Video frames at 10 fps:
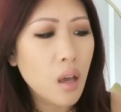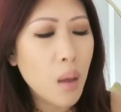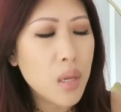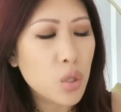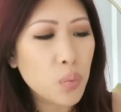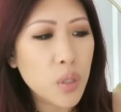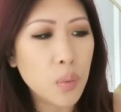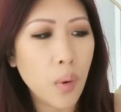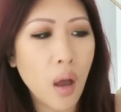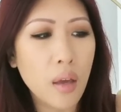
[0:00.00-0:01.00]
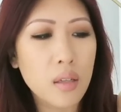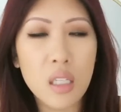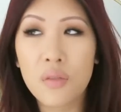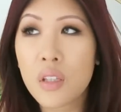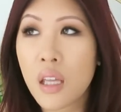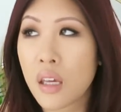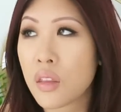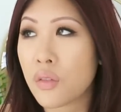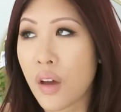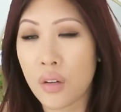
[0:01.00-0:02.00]
I mean, I shouldn't be surprised. Even like
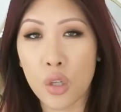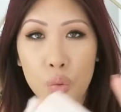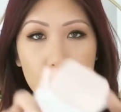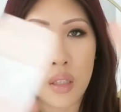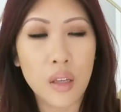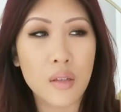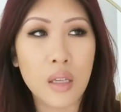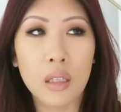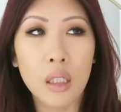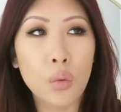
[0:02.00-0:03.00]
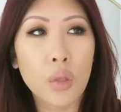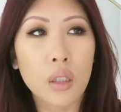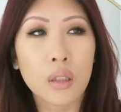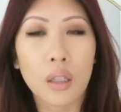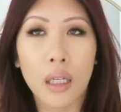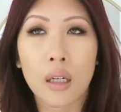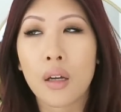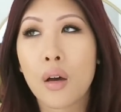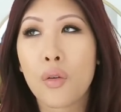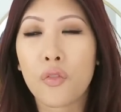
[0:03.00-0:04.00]
the foundation was in like this like liquid, like
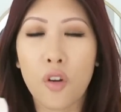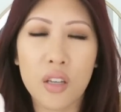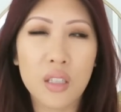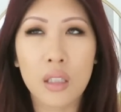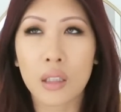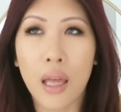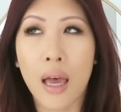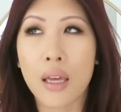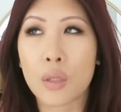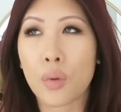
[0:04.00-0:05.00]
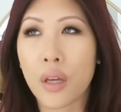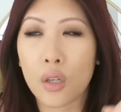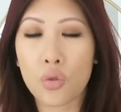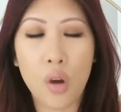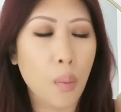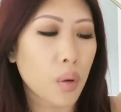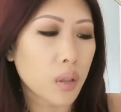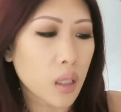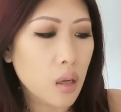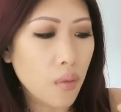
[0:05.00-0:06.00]
frosted glass with like a dropper,
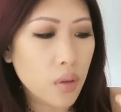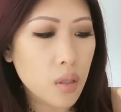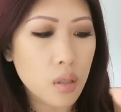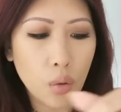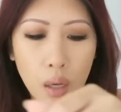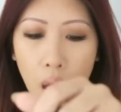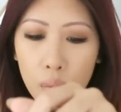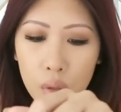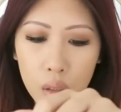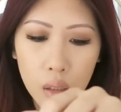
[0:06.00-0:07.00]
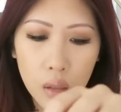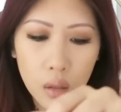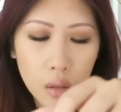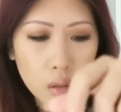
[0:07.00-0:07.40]
like everything's, okay, I really,